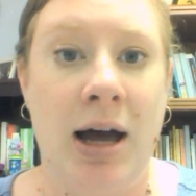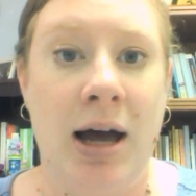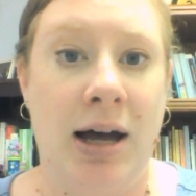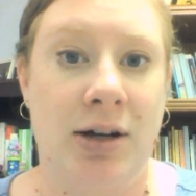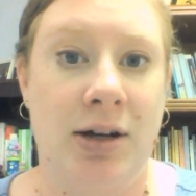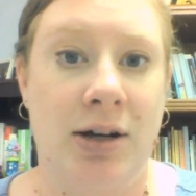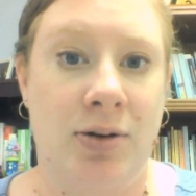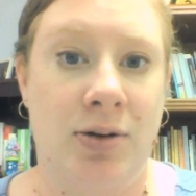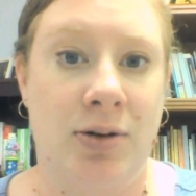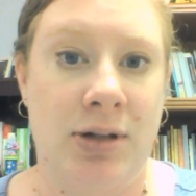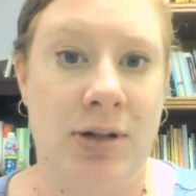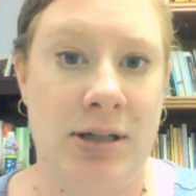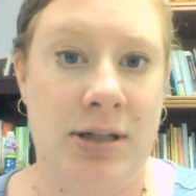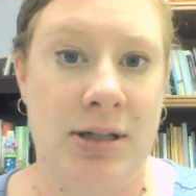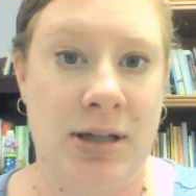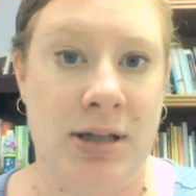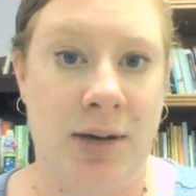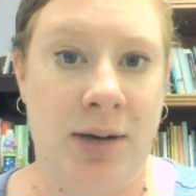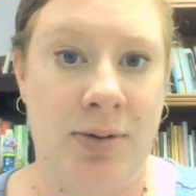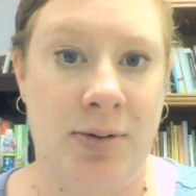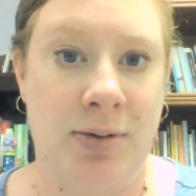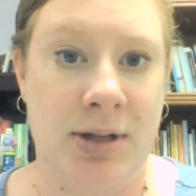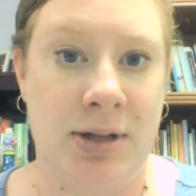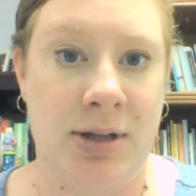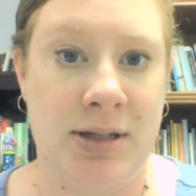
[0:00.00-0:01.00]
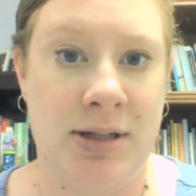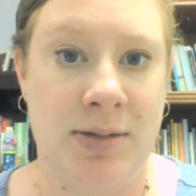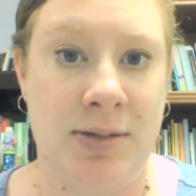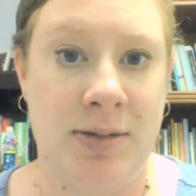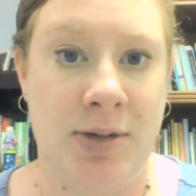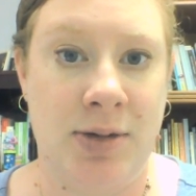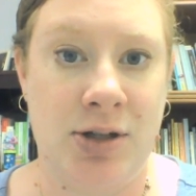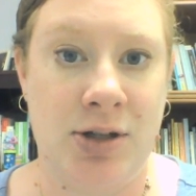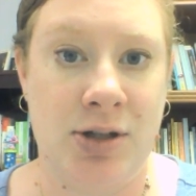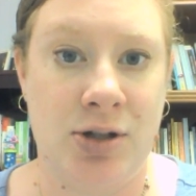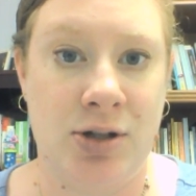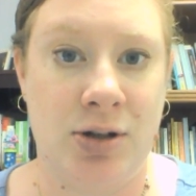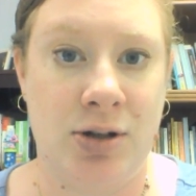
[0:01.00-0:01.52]
I know this time of the
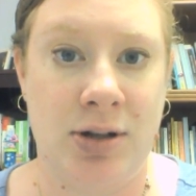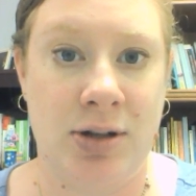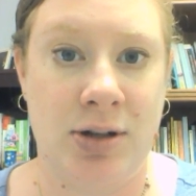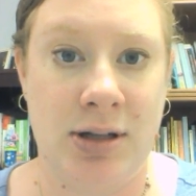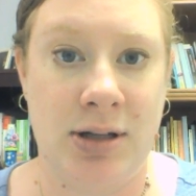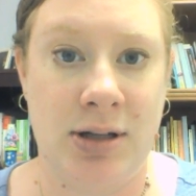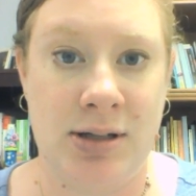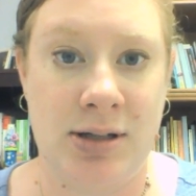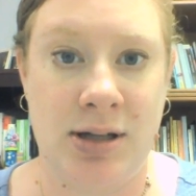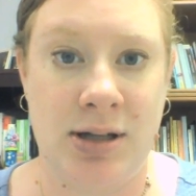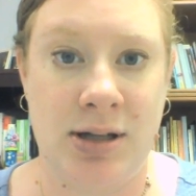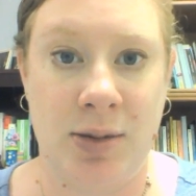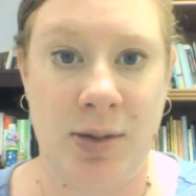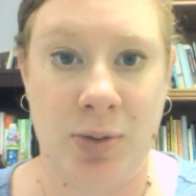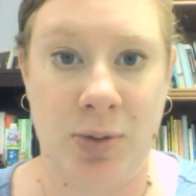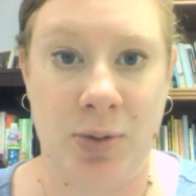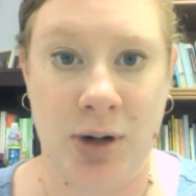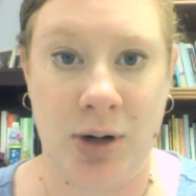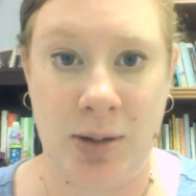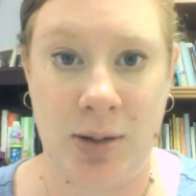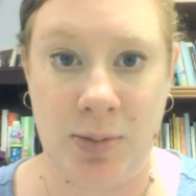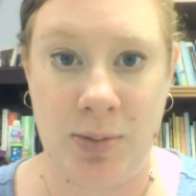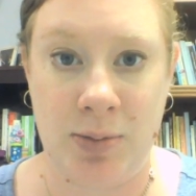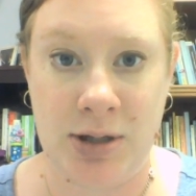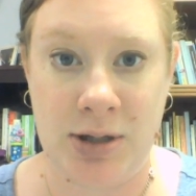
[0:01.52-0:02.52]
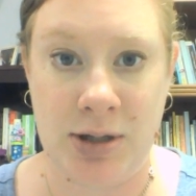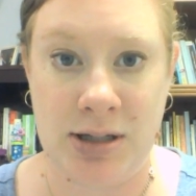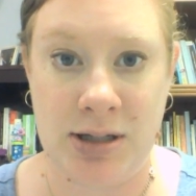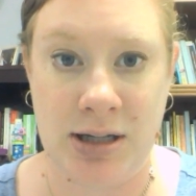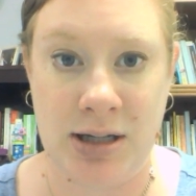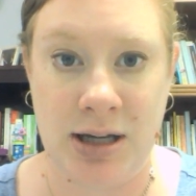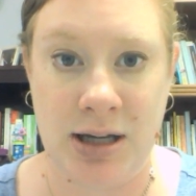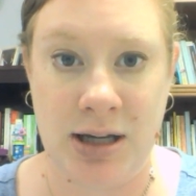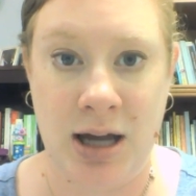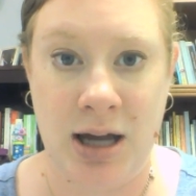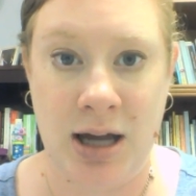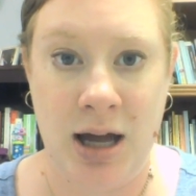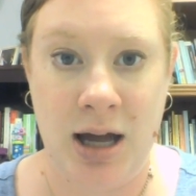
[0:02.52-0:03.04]
semester things get pretty
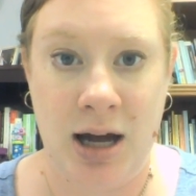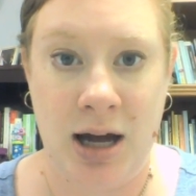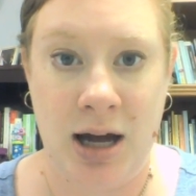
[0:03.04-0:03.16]
busy,